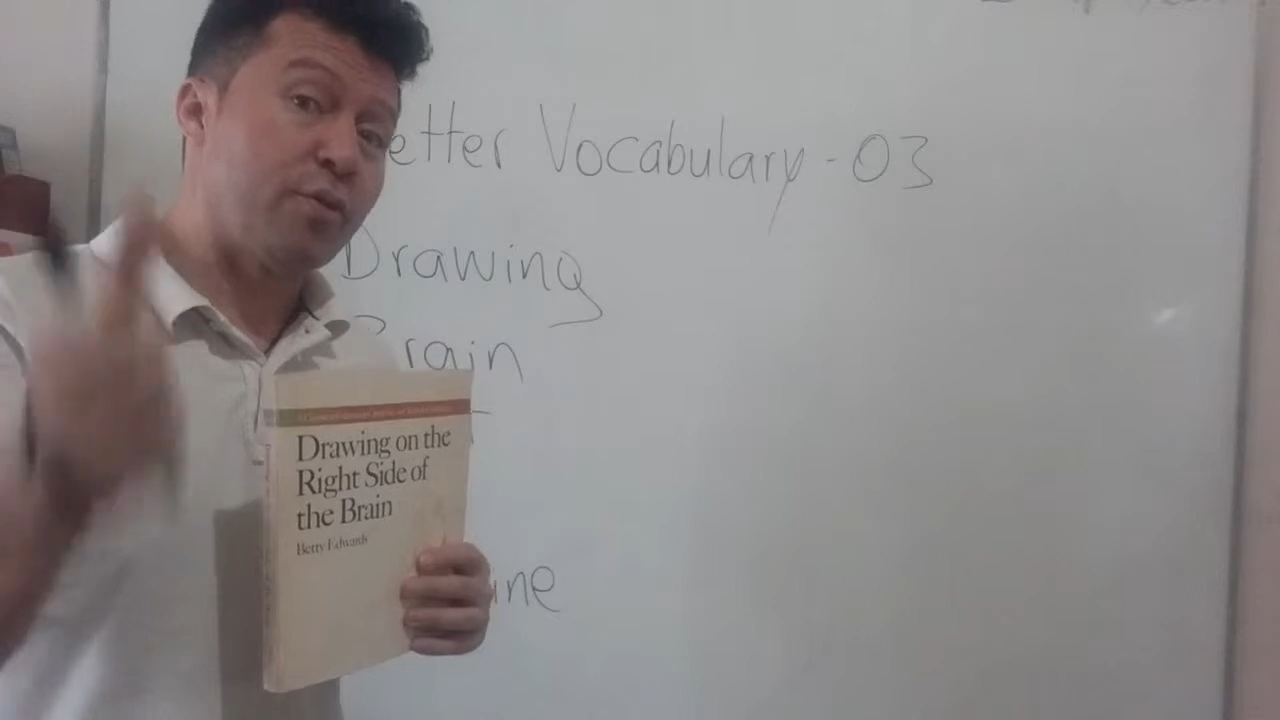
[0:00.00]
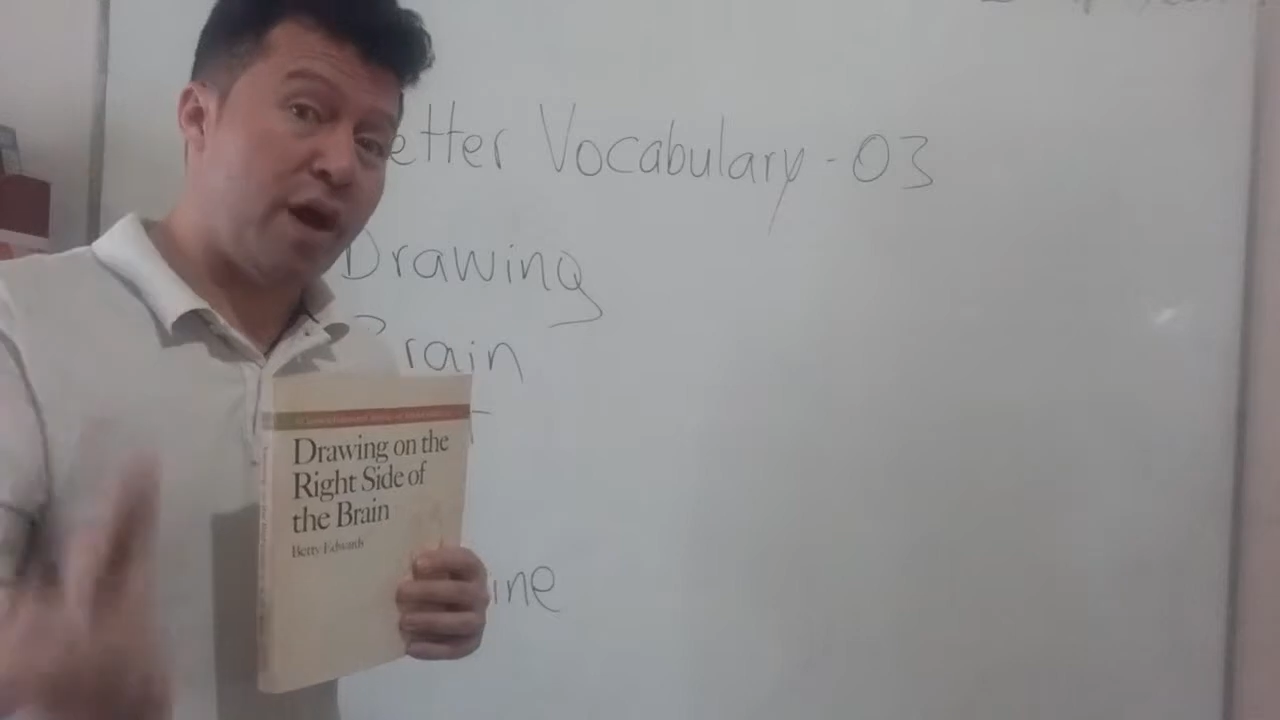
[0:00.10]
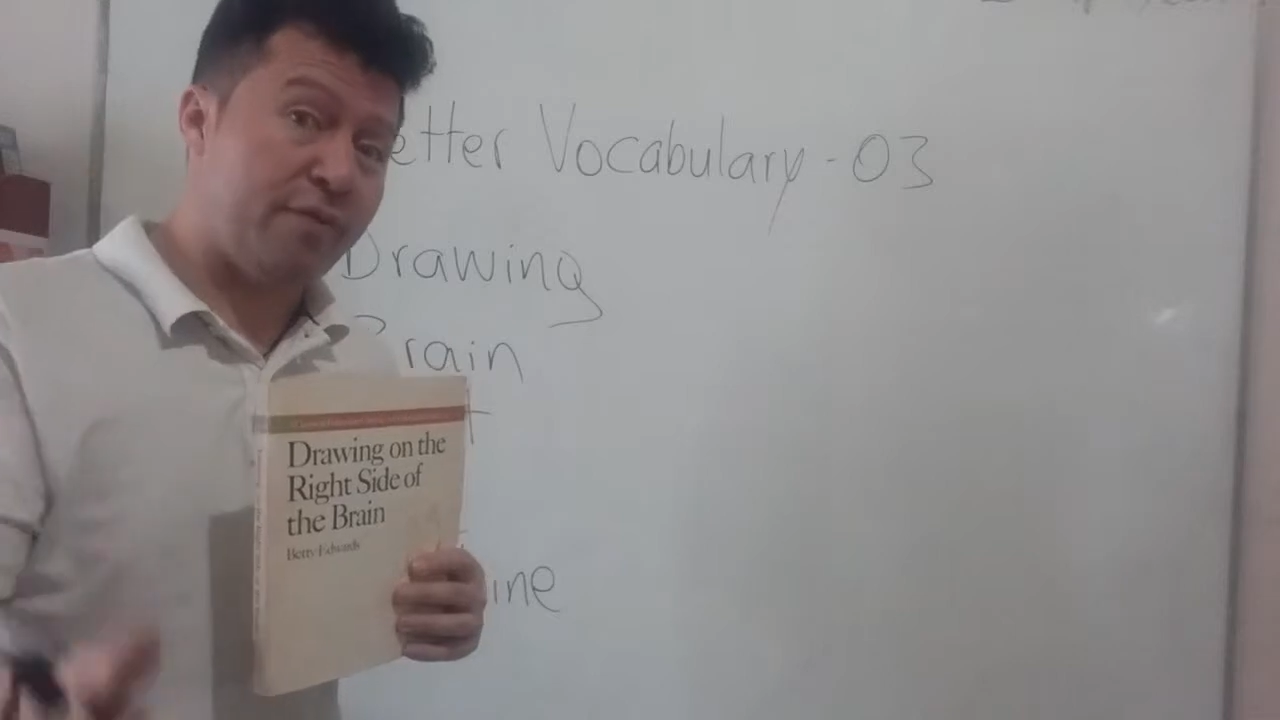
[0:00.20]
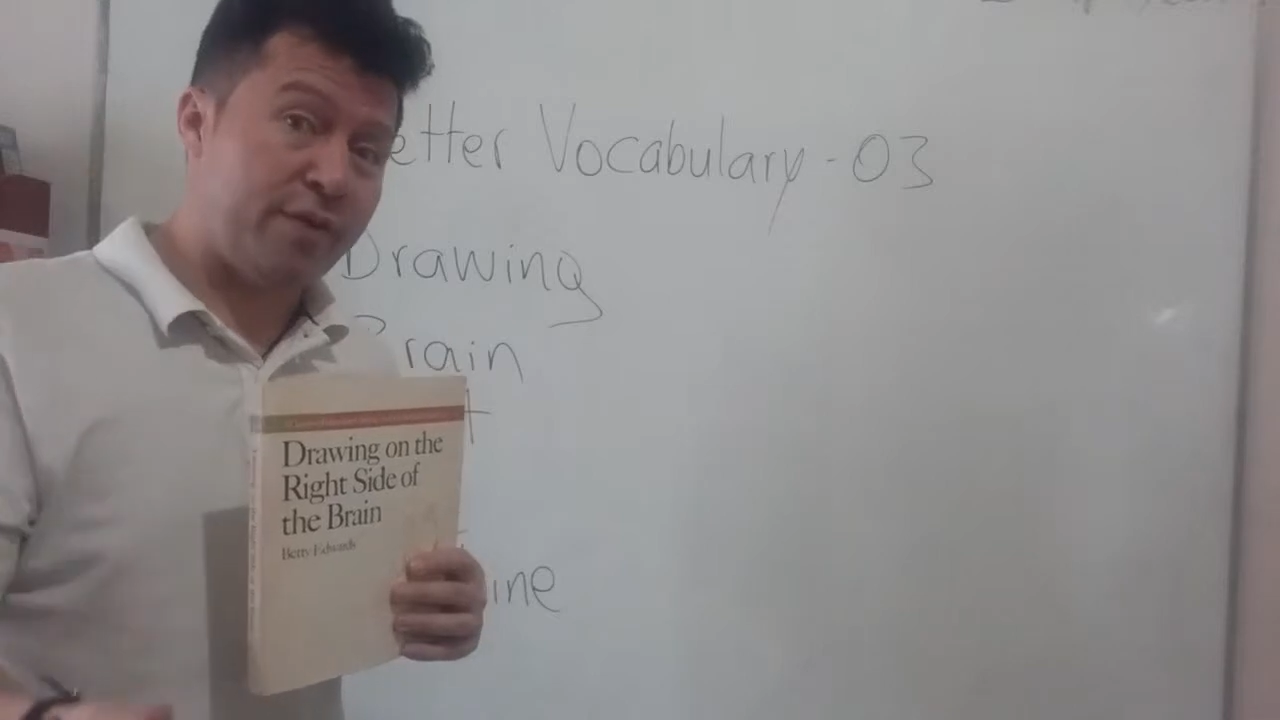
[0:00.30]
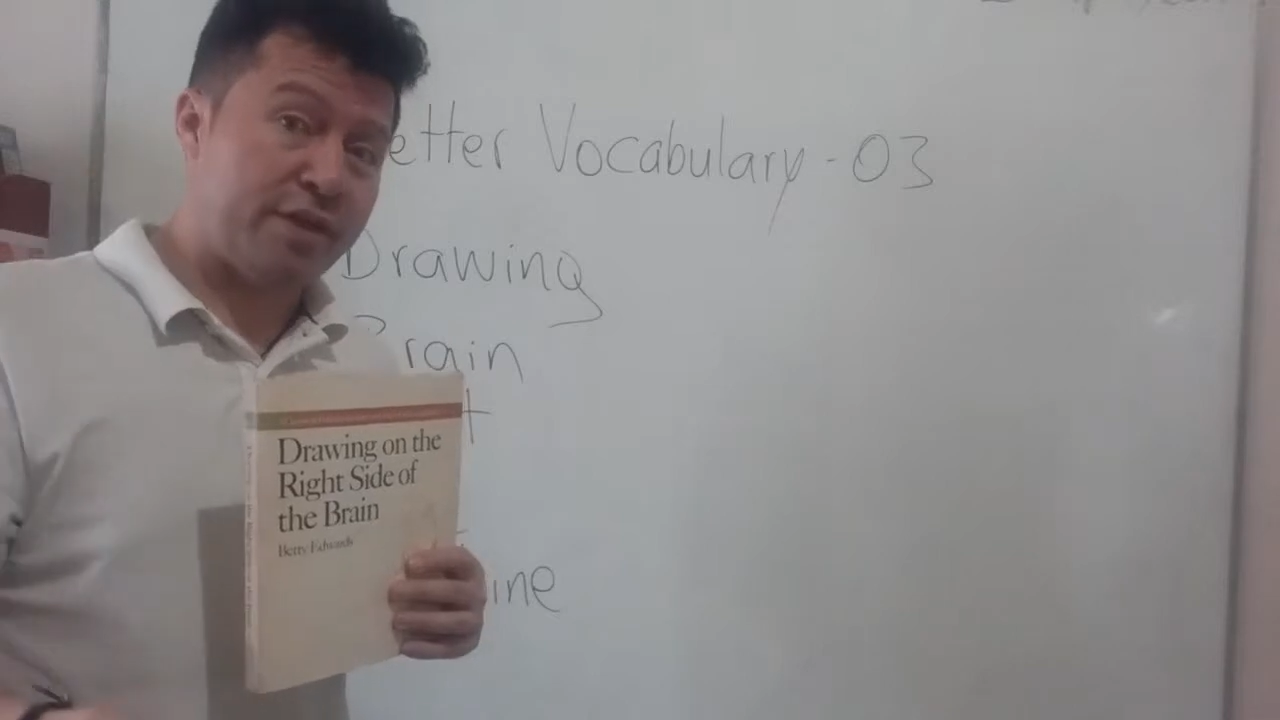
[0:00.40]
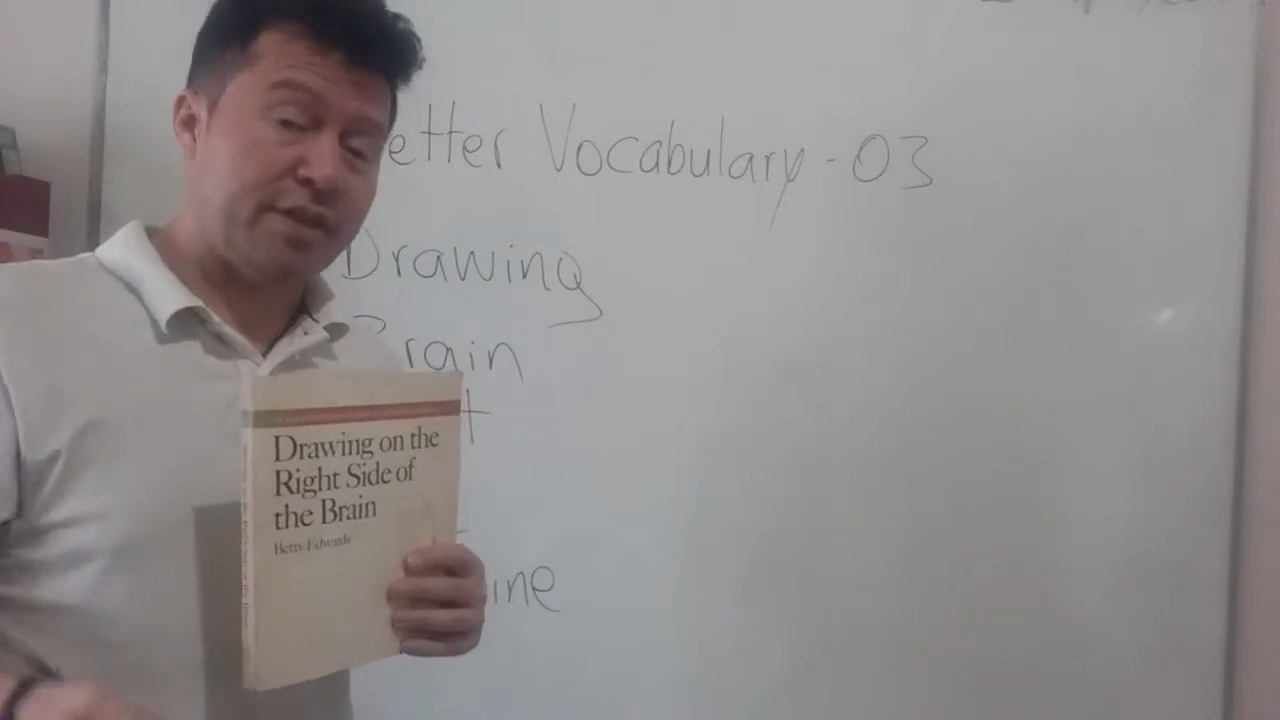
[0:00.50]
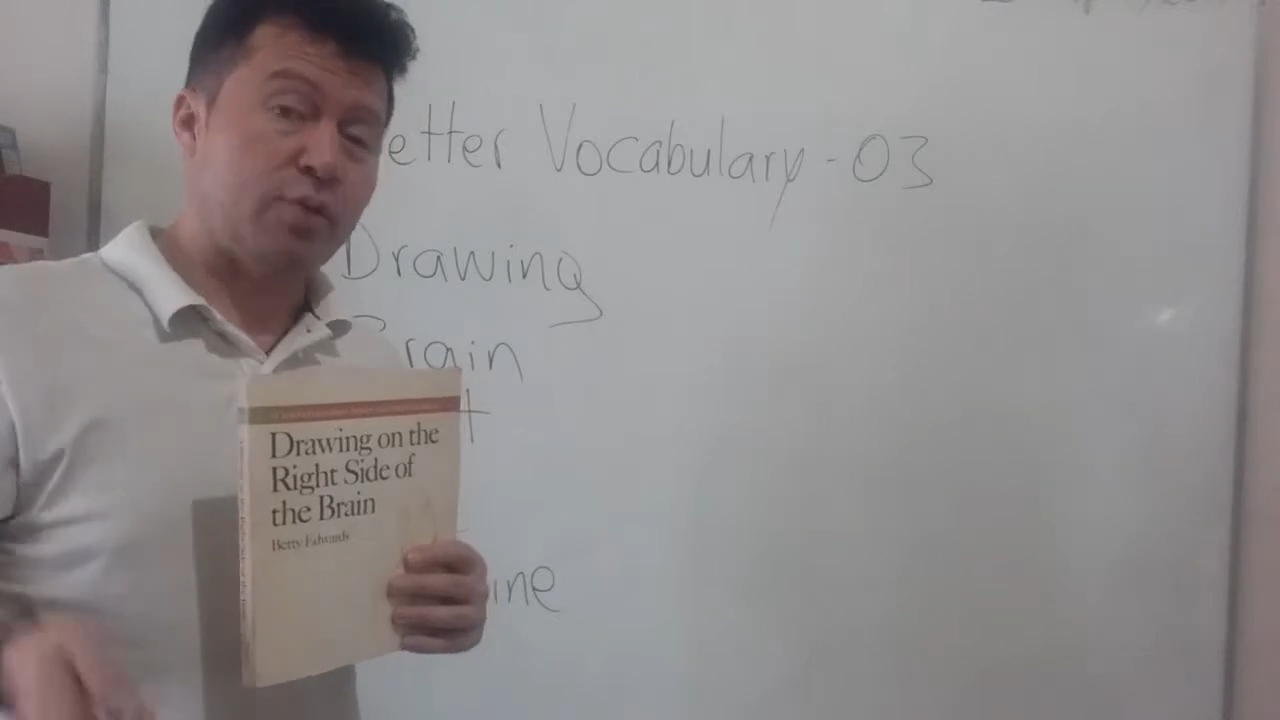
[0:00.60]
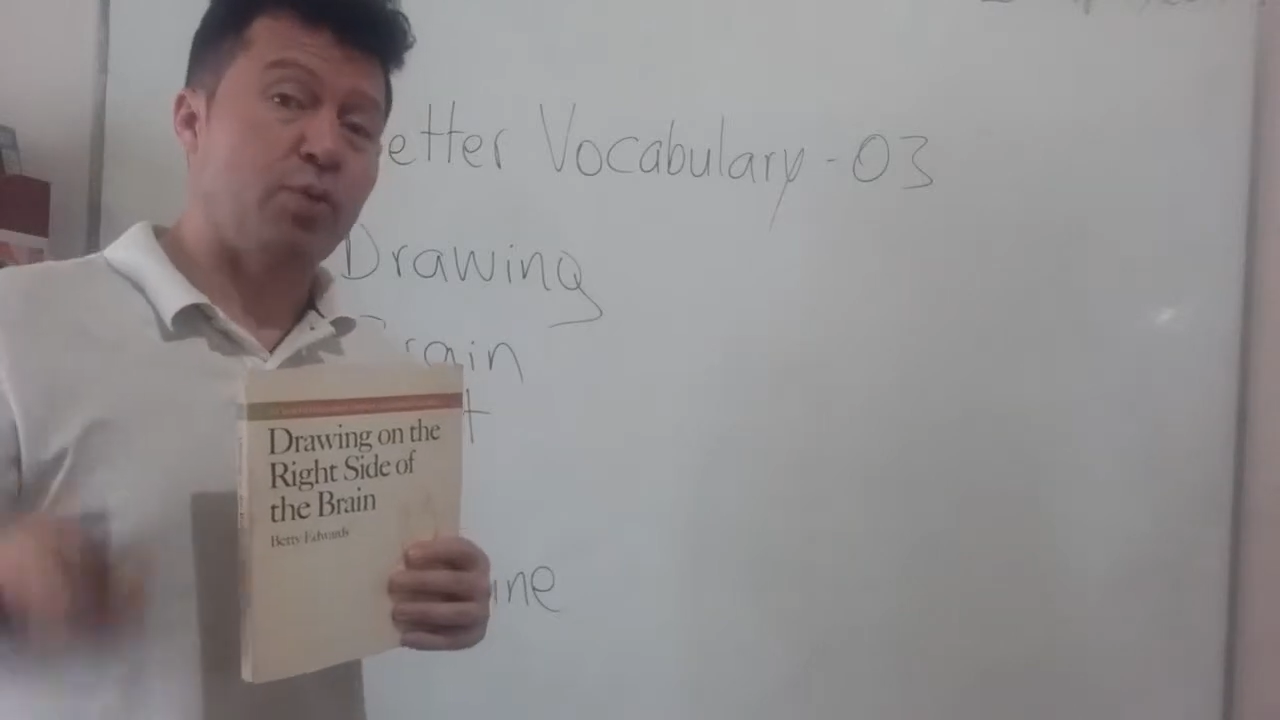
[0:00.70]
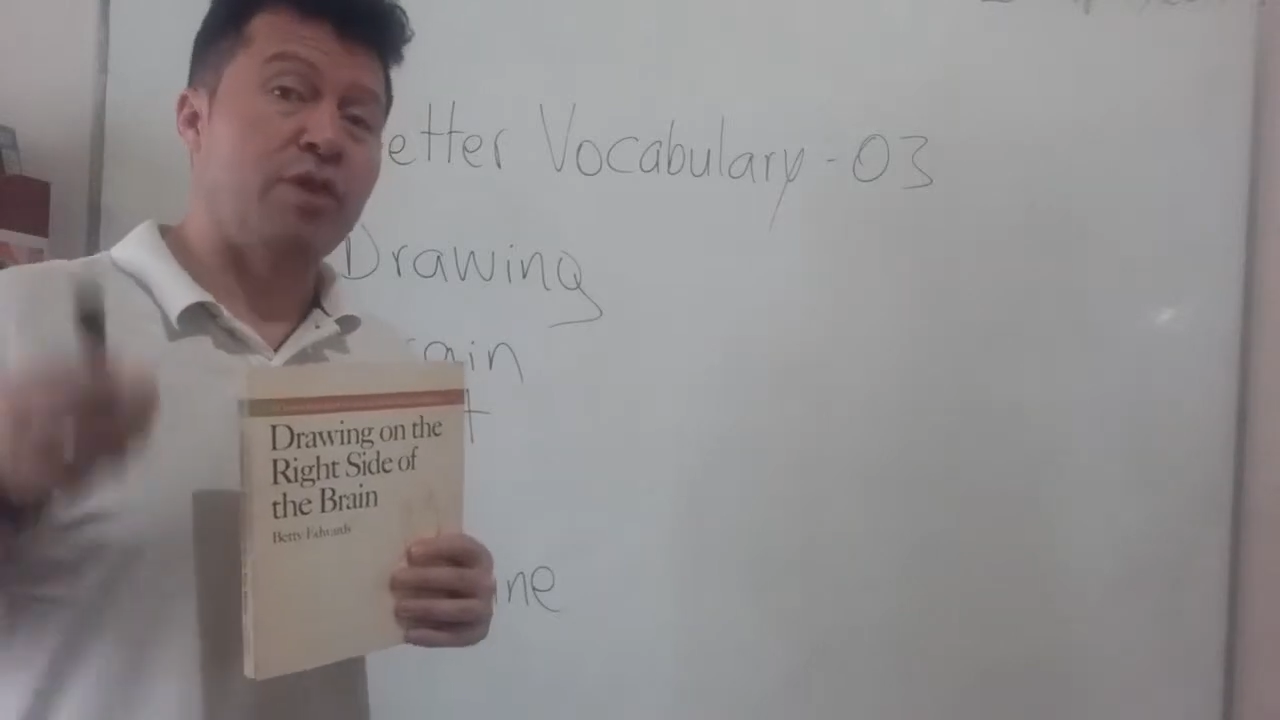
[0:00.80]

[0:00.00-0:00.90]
graphics,